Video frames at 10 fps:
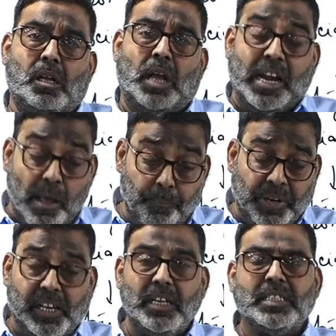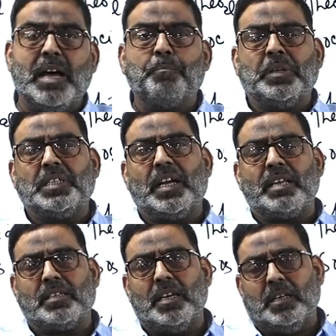And empirical examples they're
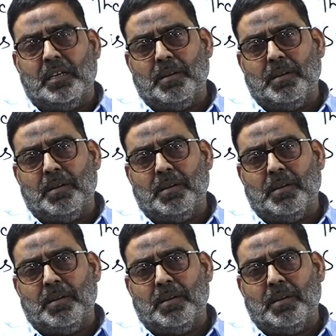asking.